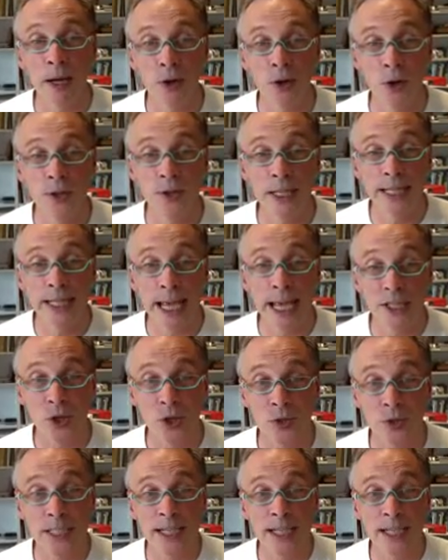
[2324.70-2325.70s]
on the desk,
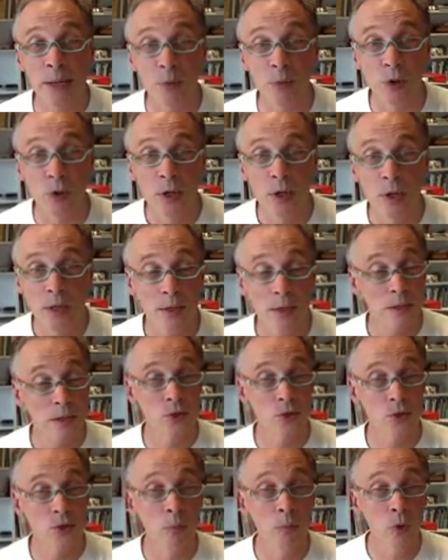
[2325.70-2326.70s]
on the table, and it's
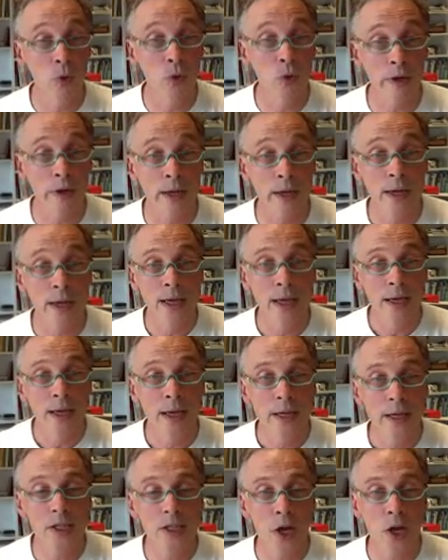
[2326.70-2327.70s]
not moving,
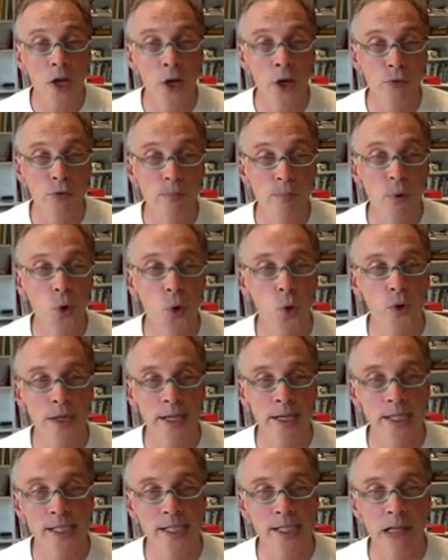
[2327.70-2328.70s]
it's going to report an
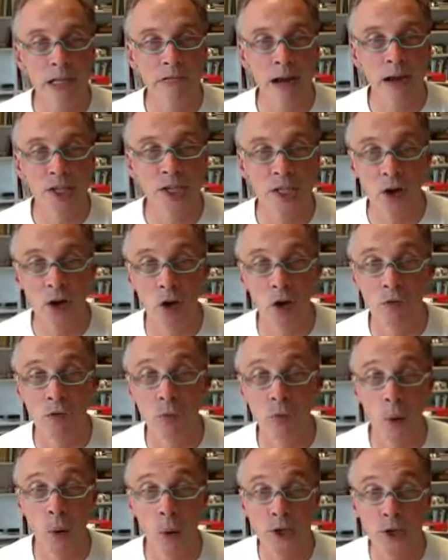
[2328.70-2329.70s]
acceleration of
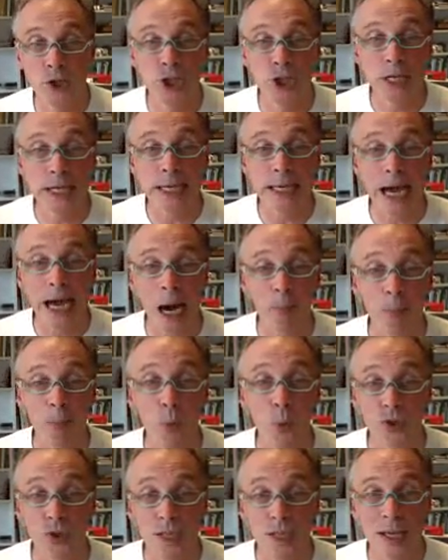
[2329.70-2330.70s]
1g
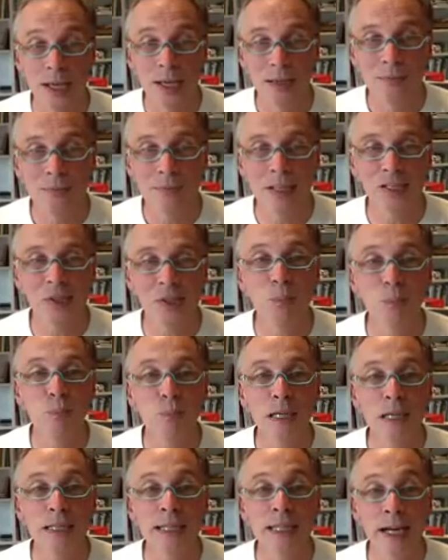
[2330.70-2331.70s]
upwards. That's
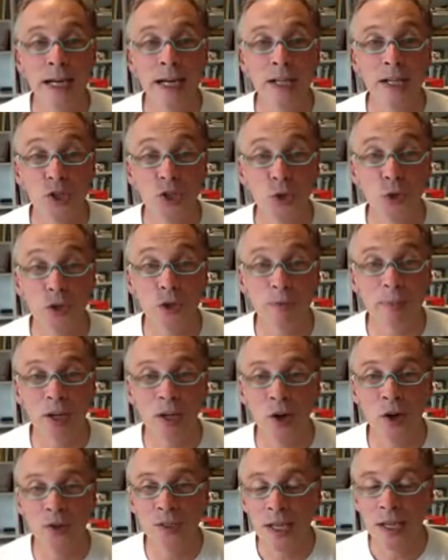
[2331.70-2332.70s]
completely unintuitive
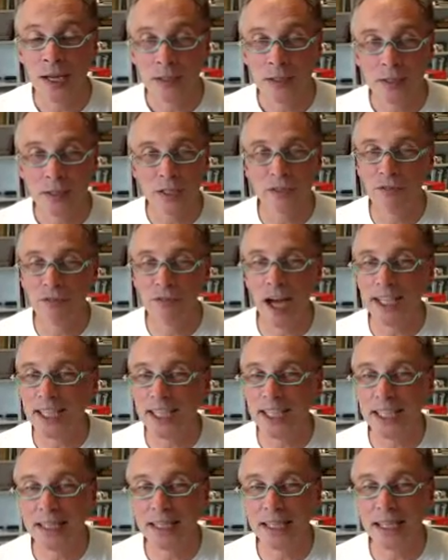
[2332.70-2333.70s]
because the device
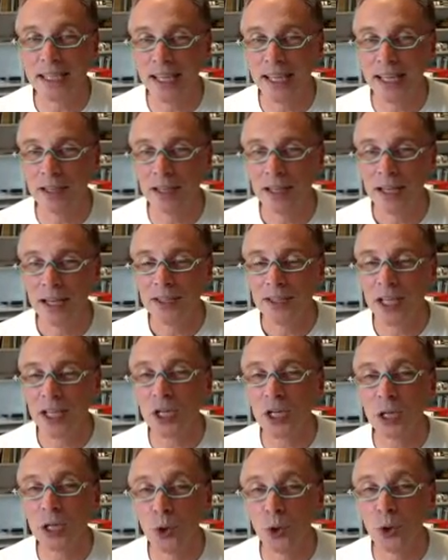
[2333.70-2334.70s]

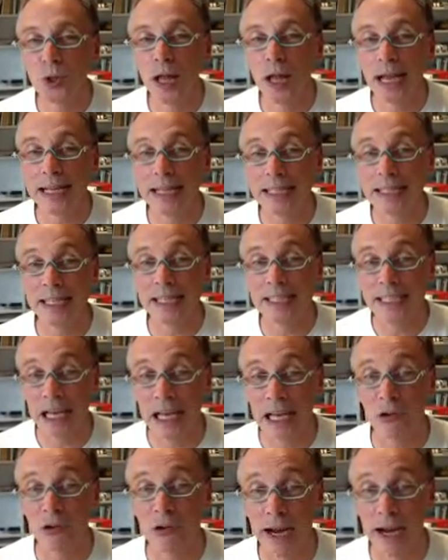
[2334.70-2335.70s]
doesn't look like it's
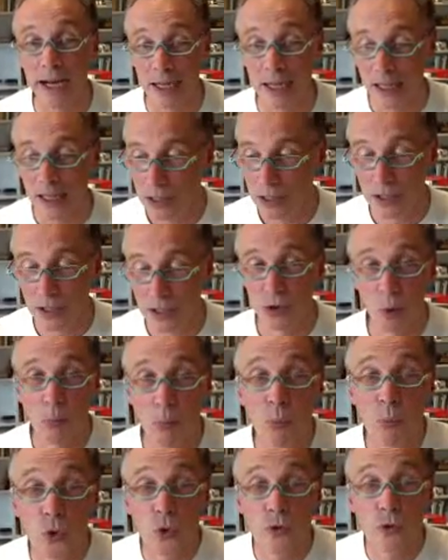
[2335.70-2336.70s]
accelerating. It's not
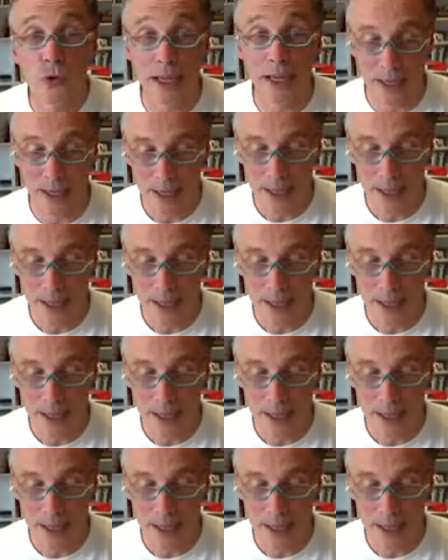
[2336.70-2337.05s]
moving.